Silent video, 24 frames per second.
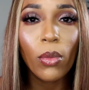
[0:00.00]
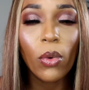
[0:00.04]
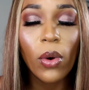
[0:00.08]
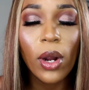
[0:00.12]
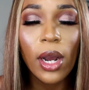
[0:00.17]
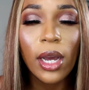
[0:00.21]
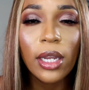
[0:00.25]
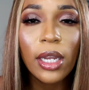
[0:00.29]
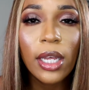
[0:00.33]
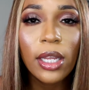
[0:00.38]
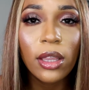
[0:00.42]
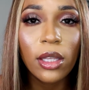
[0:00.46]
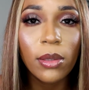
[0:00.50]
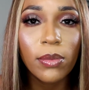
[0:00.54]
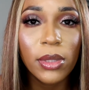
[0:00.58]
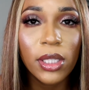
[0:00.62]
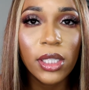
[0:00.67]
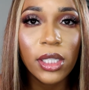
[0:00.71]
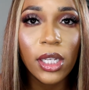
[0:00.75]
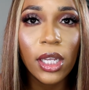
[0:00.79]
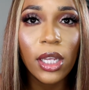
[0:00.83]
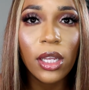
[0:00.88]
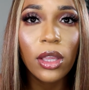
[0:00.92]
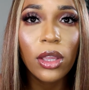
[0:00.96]
more I let them
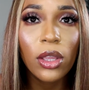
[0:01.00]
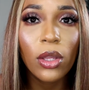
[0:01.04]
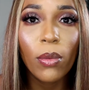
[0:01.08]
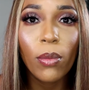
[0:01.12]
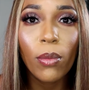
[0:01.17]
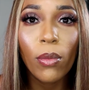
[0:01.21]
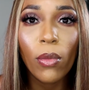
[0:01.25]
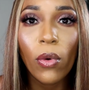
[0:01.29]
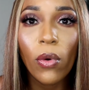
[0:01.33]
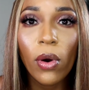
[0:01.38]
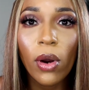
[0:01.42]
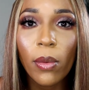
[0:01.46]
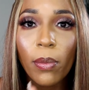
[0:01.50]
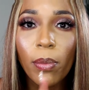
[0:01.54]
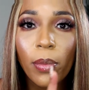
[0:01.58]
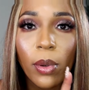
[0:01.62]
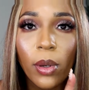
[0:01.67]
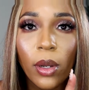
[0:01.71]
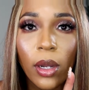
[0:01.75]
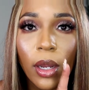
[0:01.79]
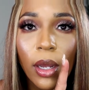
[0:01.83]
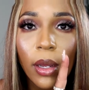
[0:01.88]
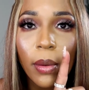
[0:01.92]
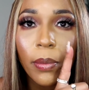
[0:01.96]
sit, the more
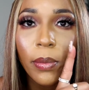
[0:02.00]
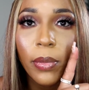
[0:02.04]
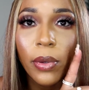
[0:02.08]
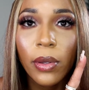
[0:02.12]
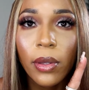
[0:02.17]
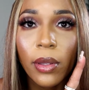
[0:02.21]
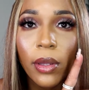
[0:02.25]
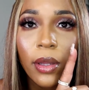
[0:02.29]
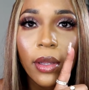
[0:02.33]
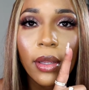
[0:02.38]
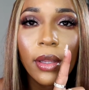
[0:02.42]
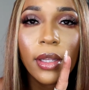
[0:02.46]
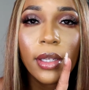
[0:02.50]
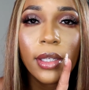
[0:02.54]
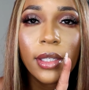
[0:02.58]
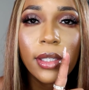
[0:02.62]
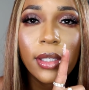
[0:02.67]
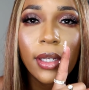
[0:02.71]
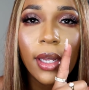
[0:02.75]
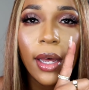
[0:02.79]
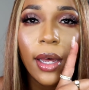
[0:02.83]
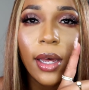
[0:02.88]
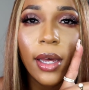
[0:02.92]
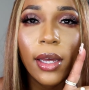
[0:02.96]
plump this
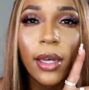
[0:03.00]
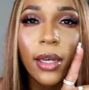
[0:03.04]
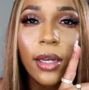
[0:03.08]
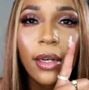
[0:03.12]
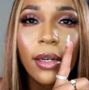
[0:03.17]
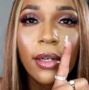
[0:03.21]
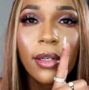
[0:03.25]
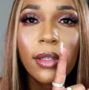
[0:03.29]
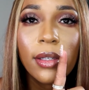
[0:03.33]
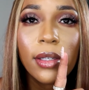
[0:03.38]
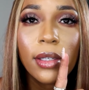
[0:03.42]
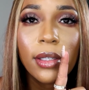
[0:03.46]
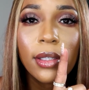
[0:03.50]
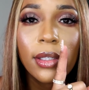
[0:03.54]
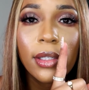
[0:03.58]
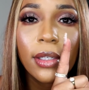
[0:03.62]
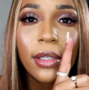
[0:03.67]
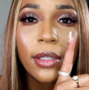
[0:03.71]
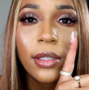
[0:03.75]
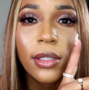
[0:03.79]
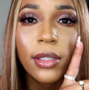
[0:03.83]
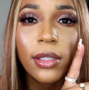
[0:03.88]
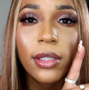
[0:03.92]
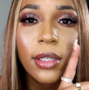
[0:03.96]
side
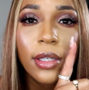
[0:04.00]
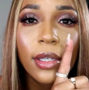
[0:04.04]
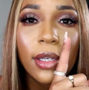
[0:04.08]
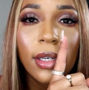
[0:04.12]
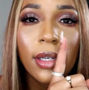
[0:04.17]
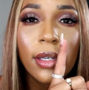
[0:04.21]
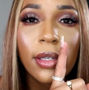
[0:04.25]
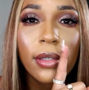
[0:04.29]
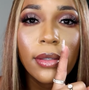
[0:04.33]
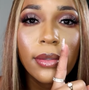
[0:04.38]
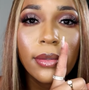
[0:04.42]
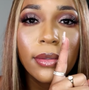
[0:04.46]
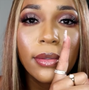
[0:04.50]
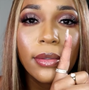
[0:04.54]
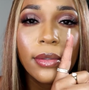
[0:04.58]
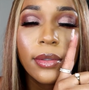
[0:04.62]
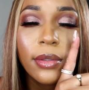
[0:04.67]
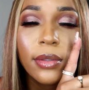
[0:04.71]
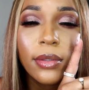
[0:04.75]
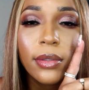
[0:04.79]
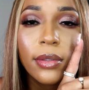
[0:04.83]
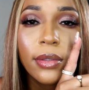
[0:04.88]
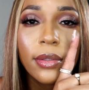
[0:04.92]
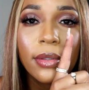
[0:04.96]
tends to get,
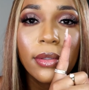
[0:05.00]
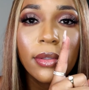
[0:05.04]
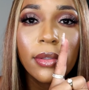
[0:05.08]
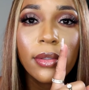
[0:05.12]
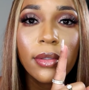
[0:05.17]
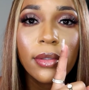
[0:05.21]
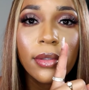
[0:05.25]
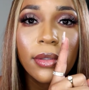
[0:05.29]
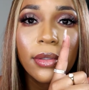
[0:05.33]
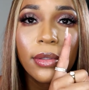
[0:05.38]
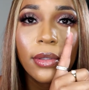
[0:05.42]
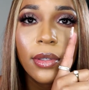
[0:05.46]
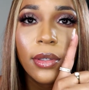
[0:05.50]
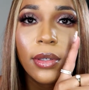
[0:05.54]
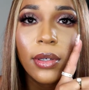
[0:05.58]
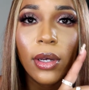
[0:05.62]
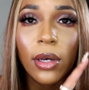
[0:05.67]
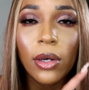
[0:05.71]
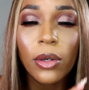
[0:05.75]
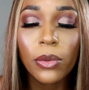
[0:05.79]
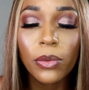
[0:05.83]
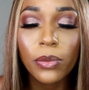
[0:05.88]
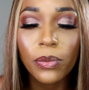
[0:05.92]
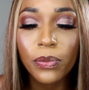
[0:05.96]
you
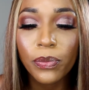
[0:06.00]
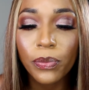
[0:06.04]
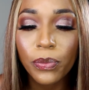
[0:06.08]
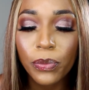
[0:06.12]
know?